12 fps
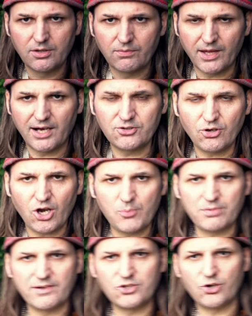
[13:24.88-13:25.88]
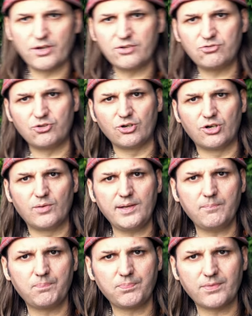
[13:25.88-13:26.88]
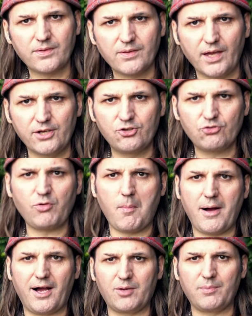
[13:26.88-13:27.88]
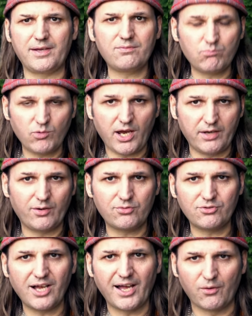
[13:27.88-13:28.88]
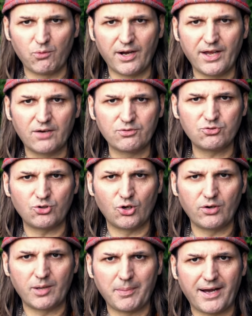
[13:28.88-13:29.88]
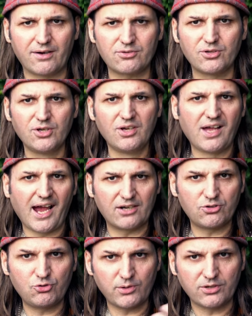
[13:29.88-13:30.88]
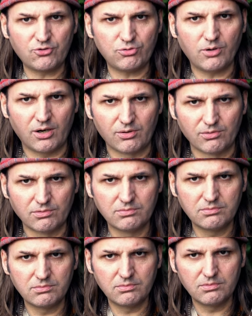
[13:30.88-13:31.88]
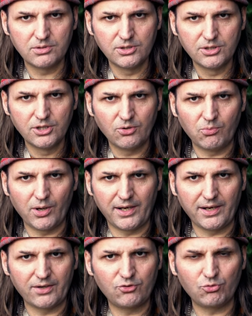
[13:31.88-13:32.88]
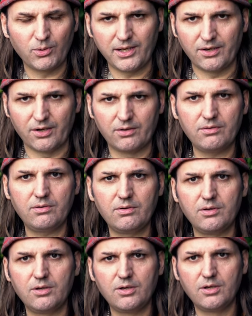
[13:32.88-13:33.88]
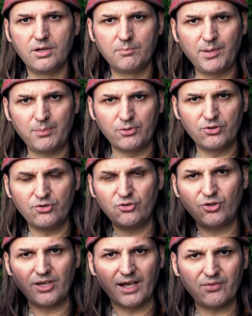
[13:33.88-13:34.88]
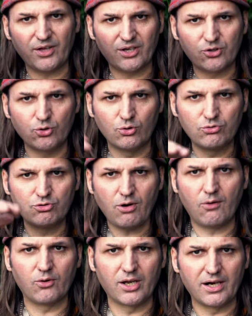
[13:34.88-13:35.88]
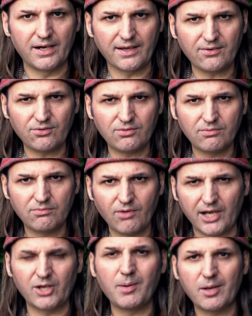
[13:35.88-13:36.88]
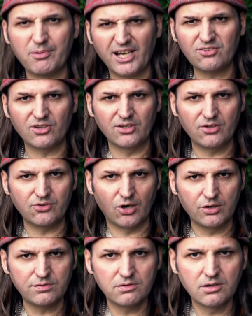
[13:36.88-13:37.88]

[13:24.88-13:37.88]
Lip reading: Now, I do hope you enjoy this story. It does remind me, in a slight way, of a story about how to trick a troll. When in Sweden, people used to see a thing called troll lights. And you may be asking yourself,